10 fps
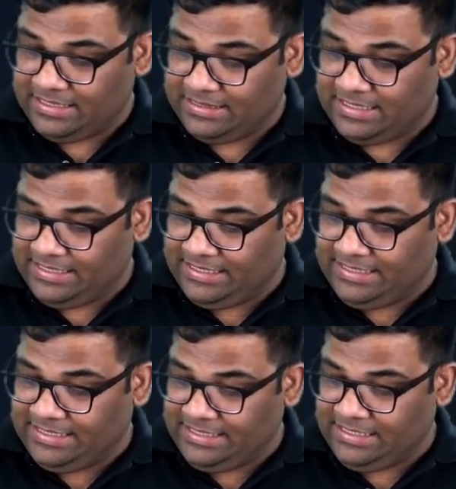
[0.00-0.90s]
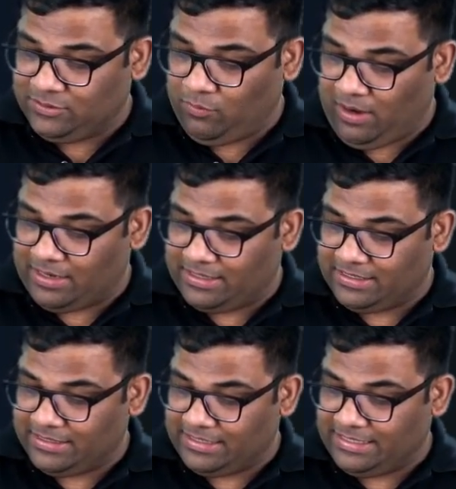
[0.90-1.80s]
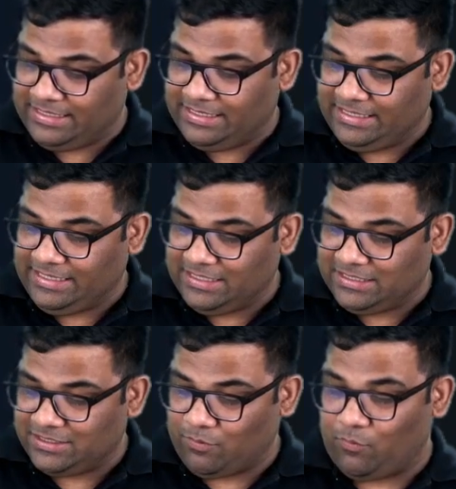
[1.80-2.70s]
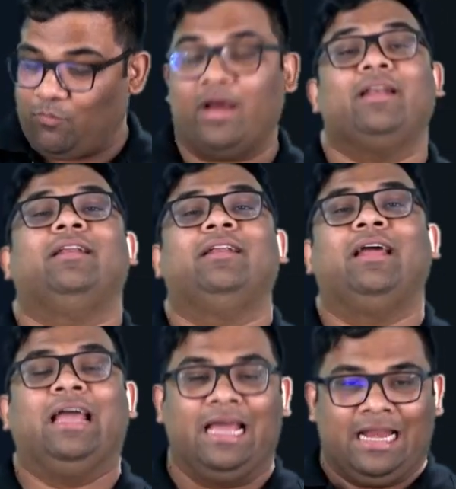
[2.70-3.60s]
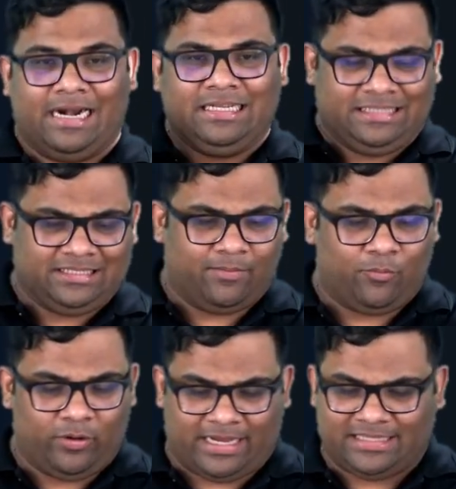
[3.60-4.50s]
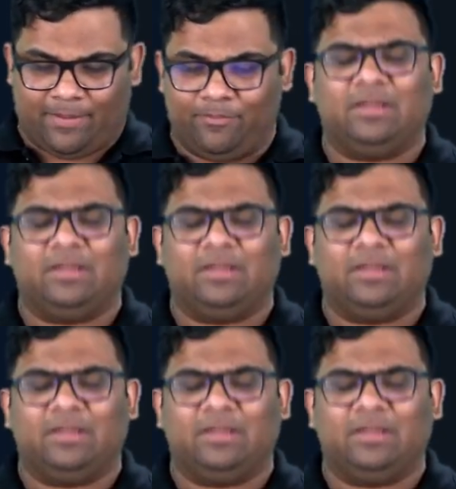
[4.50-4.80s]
the degree is what? The degree is 1. Let us see some more example.